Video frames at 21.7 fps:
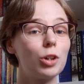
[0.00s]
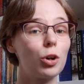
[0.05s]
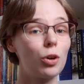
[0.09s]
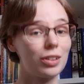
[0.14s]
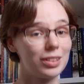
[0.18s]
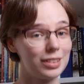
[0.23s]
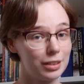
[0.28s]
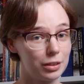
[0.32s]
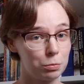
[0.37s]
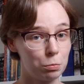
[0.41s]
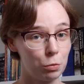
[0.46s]
or at
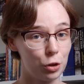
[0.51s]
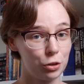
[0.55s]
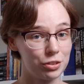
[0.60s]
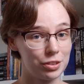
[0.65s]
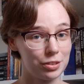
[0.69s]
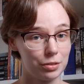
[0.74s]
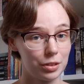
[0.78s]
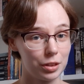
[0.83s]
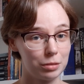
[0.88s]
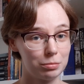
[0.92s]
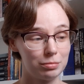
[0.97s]
least most
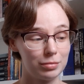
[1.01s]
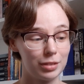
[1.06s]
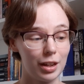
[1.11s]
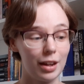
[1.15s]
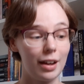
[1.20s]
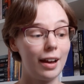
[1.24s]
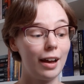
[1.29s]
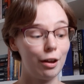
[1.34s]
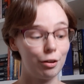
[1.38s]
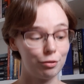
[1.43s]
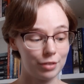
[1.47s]
of them,
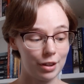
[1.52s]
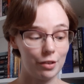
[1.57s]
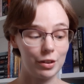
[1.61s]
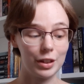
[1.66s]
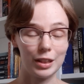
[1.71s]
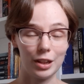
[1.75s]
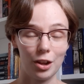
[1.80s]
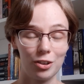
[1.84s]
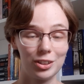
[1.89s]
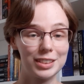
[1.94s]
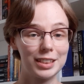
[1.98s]
a very
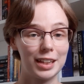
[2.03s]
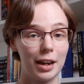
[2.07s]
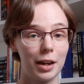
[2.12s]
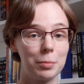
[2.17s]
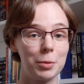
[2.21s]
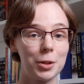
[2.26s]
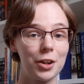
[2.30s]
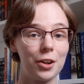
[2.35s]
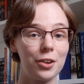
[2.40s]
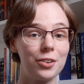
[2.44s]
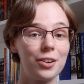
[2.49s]
long time
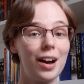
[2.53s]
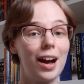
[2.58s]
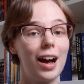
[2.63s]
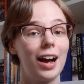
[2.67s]
ago.